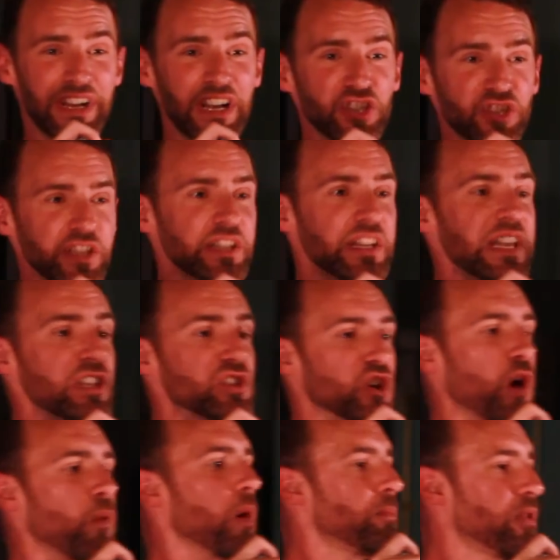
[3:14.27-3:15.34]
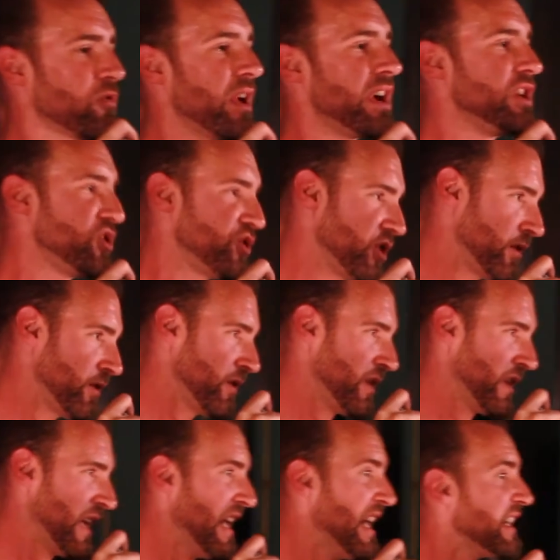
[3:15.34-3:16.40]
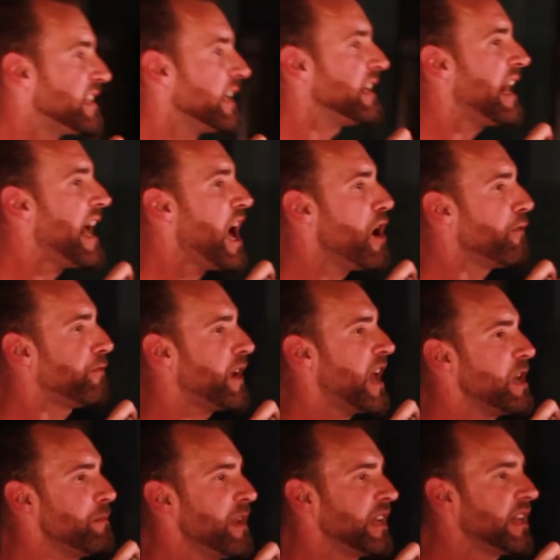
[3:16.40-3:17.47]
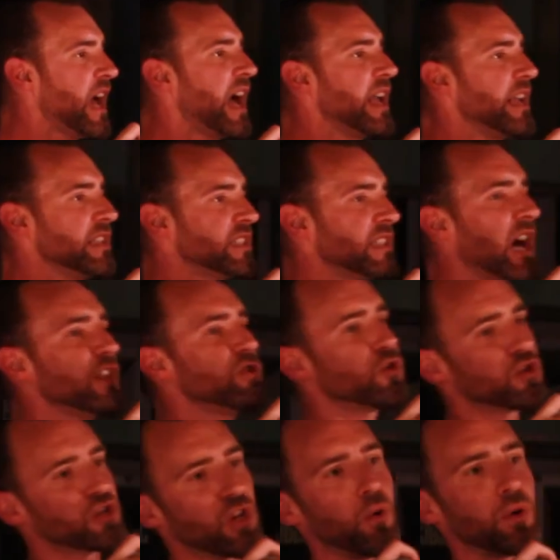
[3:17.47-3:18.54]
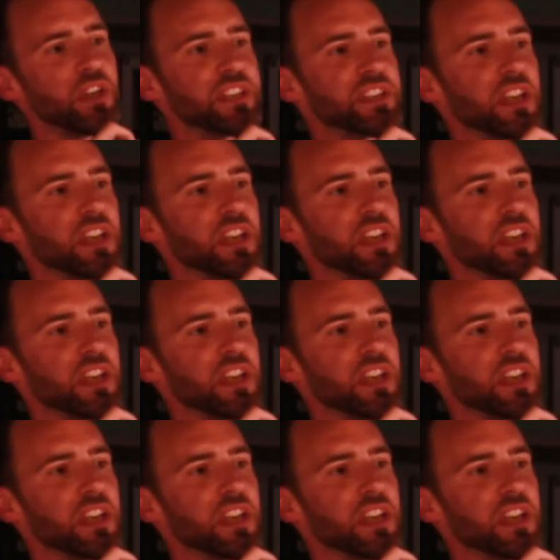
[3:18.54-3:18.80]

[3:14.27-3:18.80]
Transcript: She needs cooperation. So let her flame ignite inside your soul a